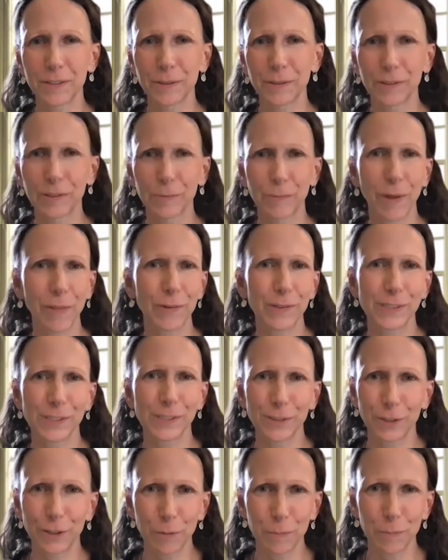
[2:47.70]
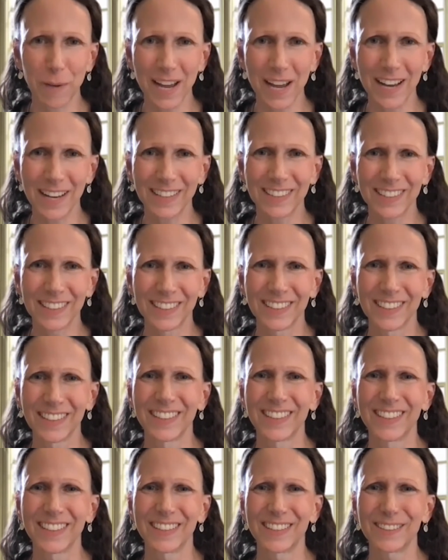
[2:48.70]
learn whether it's good or bad
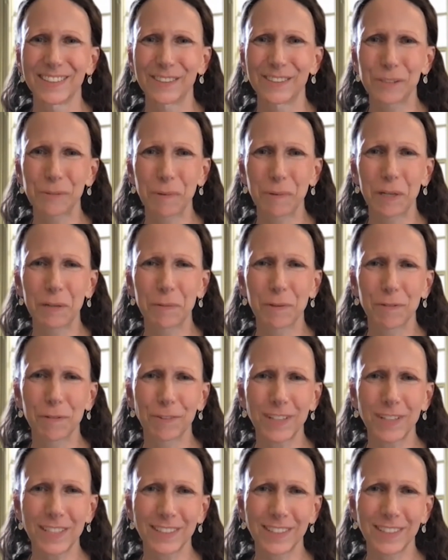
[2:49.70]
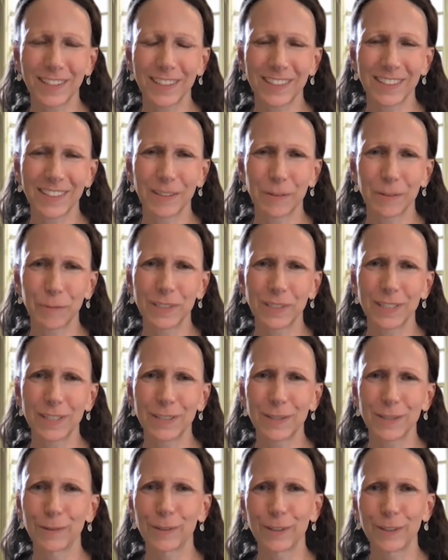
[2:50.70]
you just want to reflect on it and what do
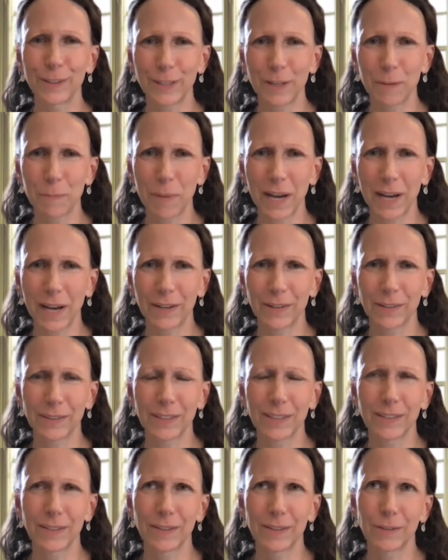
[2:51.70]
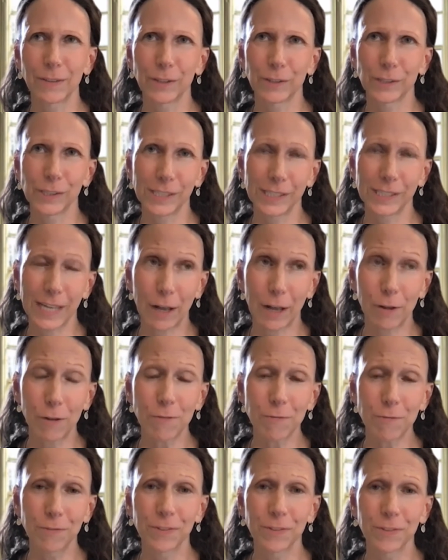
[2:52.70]
you learn about
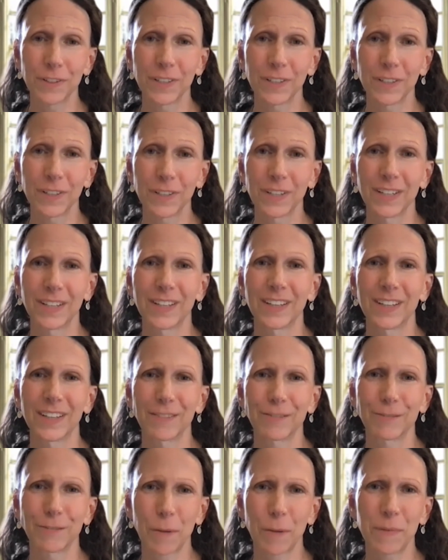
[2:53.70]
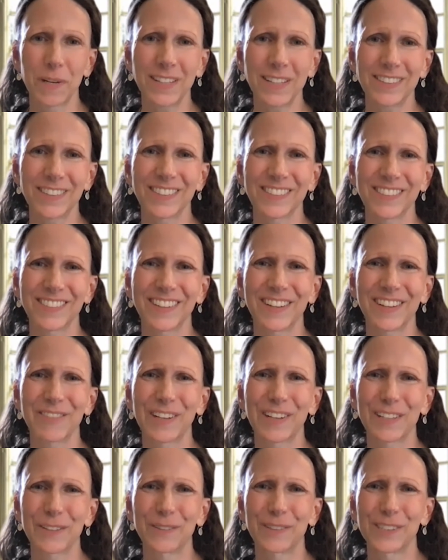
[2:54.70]
yourself from it right what
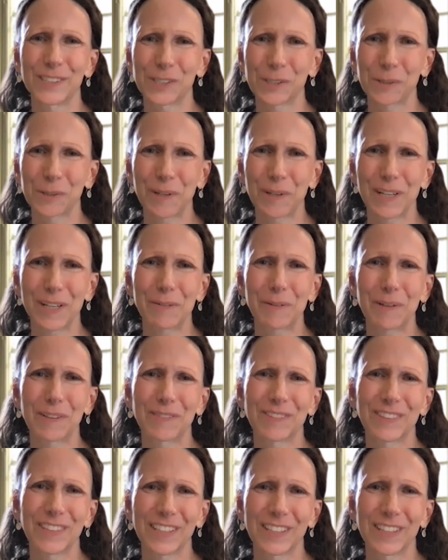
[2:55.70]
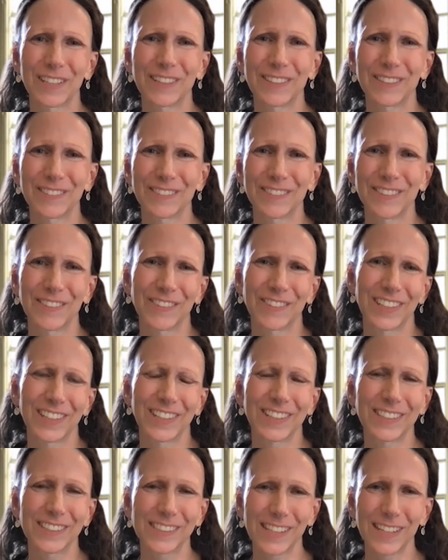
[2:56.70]
you enjoy what really what really
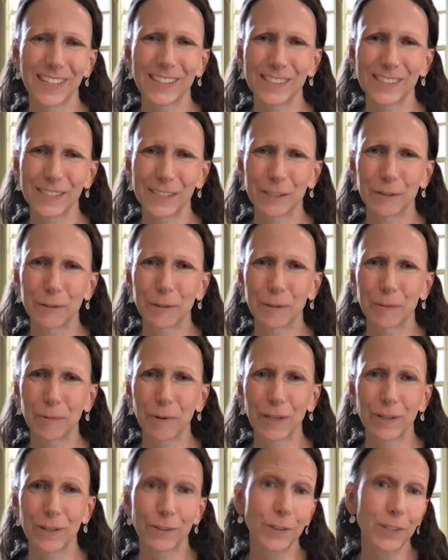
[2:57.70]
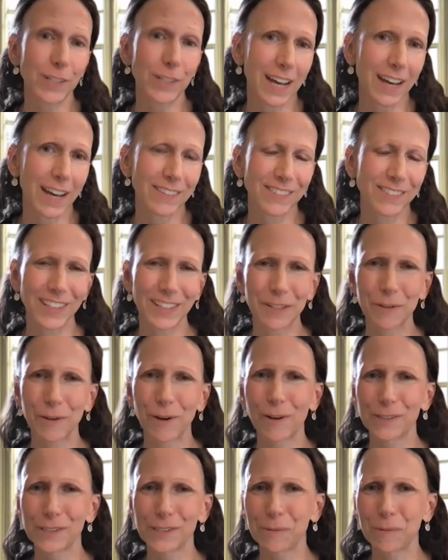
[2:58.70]
excites you and what you're good at right you
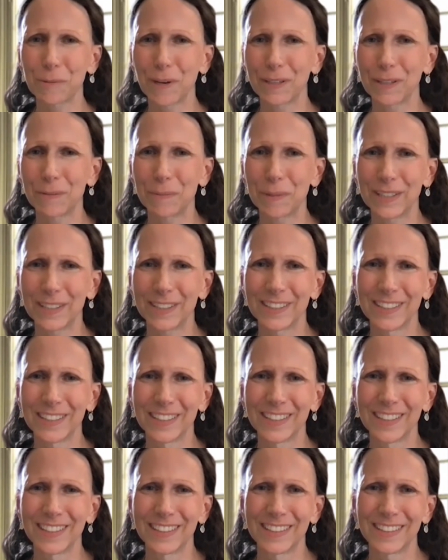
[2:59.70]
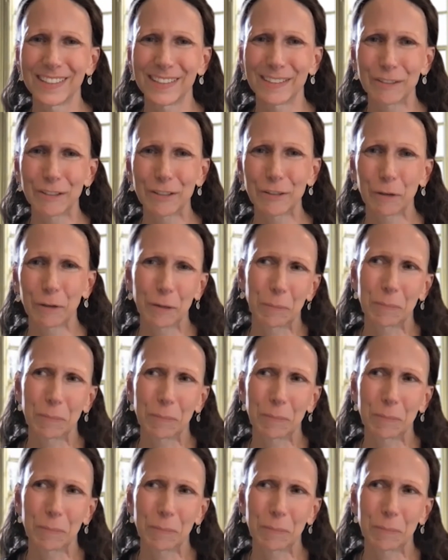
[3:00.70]
also want to be you want to